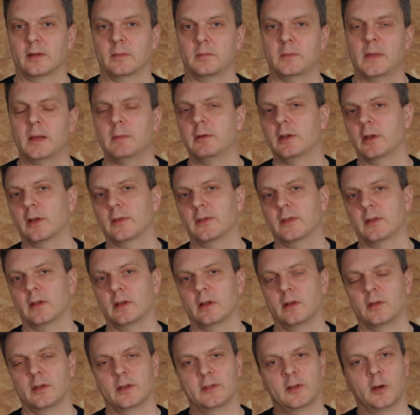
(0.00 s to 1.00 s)
Maybe not
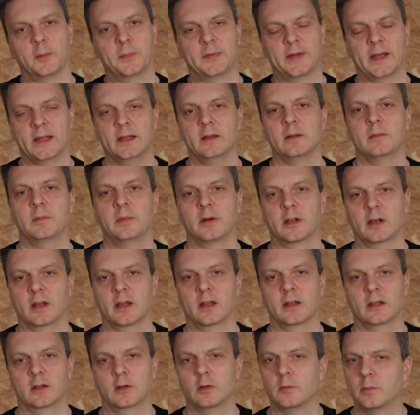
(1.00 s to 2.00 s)
on the top 10, but
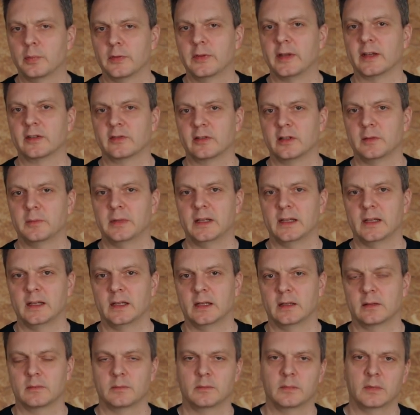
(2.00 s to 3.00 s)
it could potentially
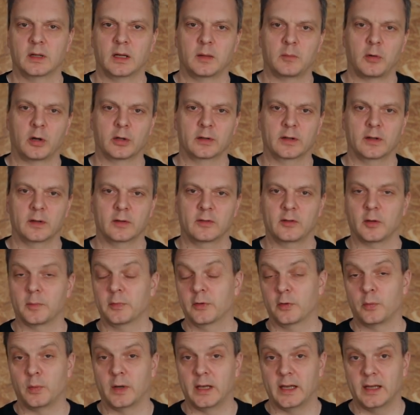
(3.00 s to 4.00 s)
be among the top
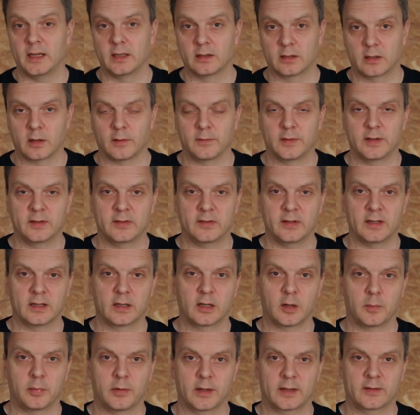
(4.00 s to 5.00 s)
20 coffees in
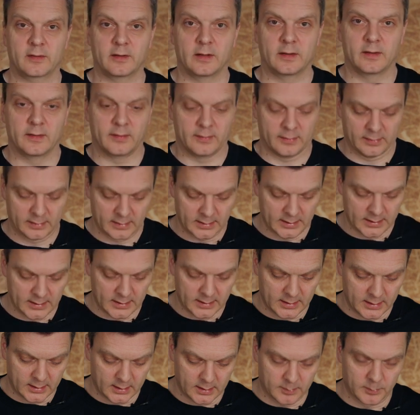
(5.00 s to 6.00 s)
Cup of Excellence,
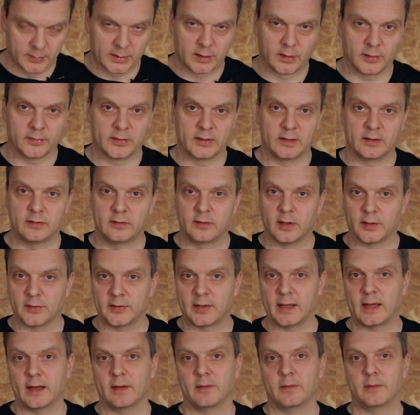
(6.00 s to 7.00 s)
because it does
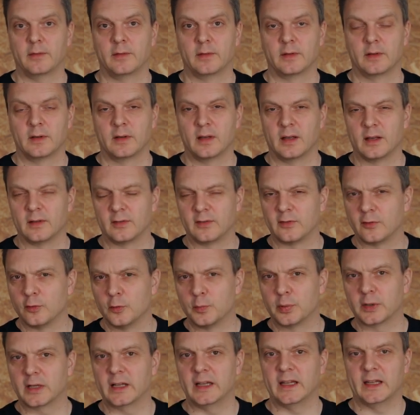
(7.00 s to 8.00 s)
have a
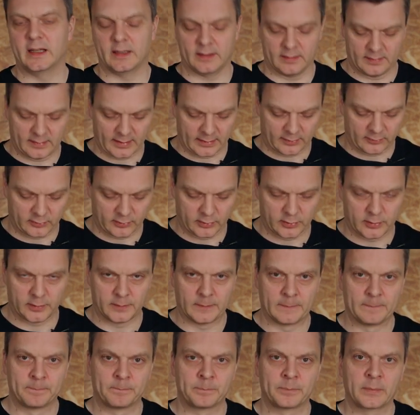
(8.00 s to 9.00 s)
super clean texture.
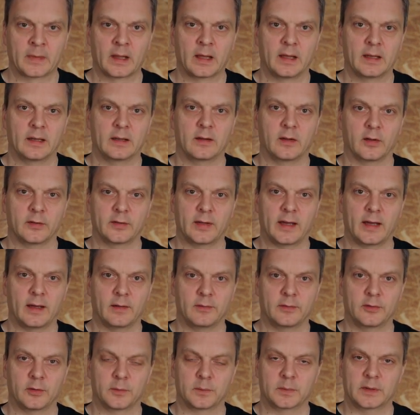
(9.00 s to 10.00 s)
It does
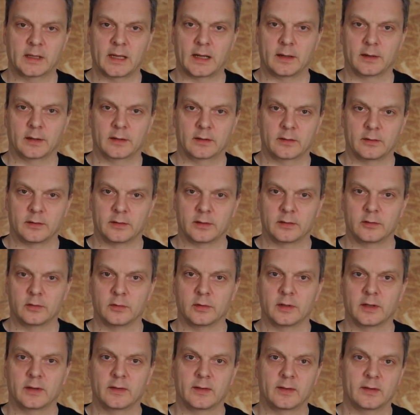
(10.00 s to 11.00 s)
have some character to
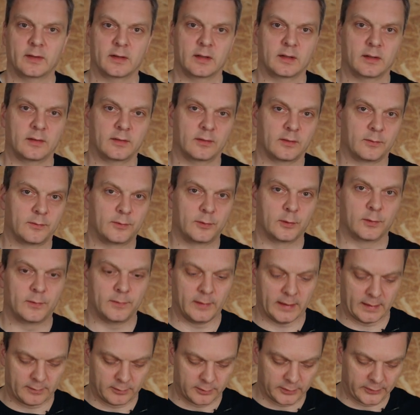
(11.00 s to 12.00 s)
it, some fruit
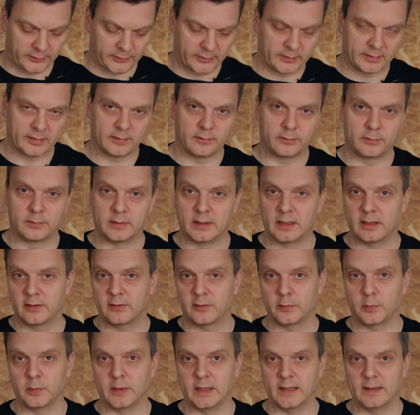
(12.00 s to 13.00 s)
flavors. It's really
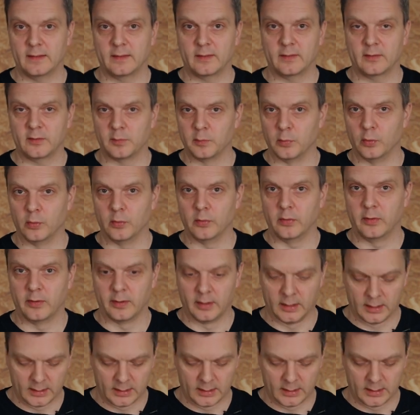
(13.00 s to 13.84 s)
sweet, smooth.